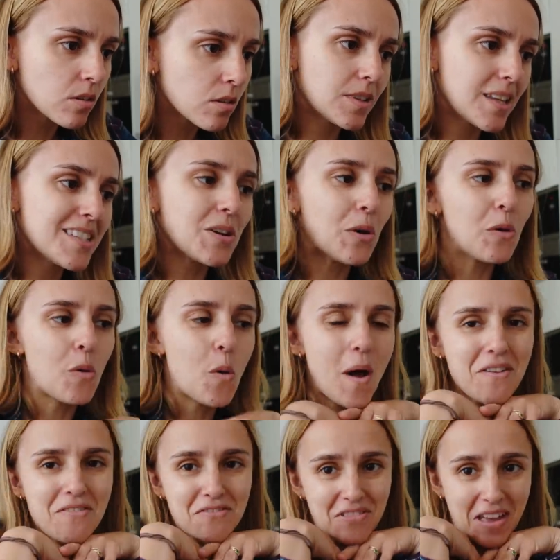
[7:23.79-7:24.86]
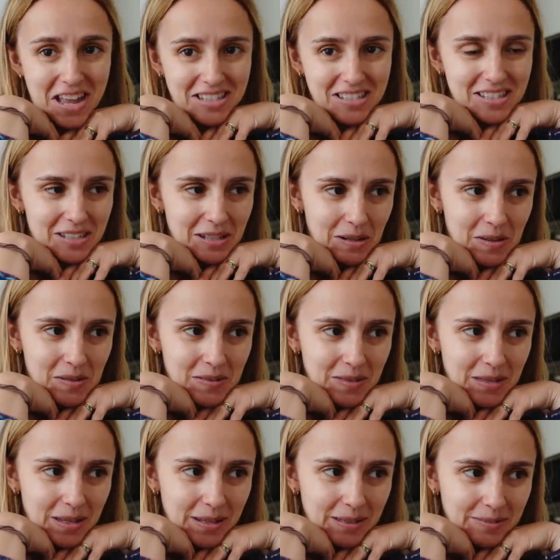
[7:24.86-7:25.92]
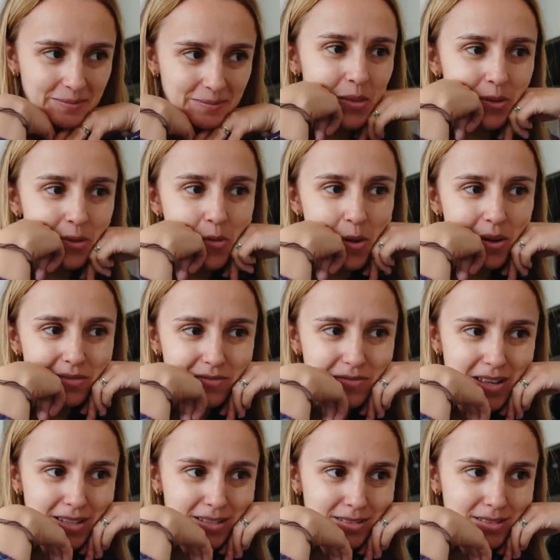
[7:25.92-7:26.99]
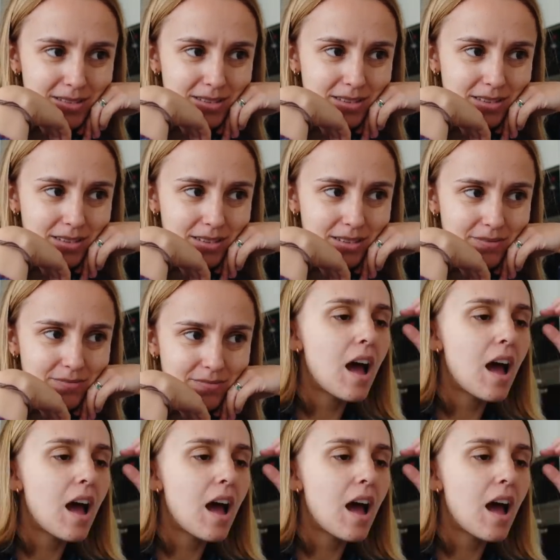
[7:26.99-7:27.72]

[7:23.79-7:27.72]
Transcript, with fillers: These are all quite fancy, aren't they? They're quite fancy.